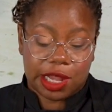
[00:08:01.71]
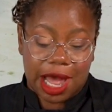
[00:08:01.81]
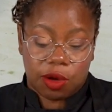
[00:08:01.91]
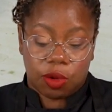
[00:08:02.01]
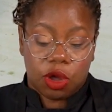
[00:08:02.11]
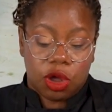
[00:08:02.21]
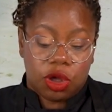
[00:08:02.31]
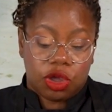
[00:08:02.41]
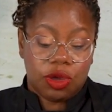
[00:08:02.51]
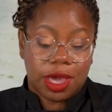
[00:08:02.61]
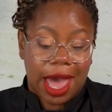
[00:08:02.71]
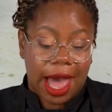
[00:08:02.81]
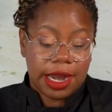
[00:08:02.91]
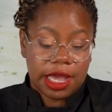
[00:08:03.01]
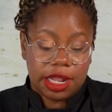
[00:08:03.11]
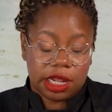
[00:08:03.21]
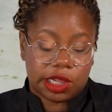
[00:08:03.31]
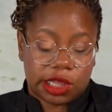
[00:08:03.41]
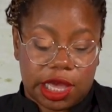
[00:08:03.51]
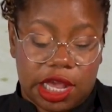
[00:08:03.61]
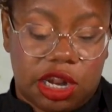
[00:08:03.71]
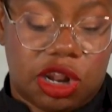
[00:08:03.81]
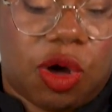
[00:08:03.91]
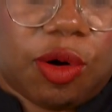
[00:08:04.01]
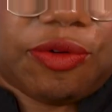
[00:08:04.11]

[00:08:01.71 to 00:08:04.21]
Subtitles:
Now, you can eat the skin and the whole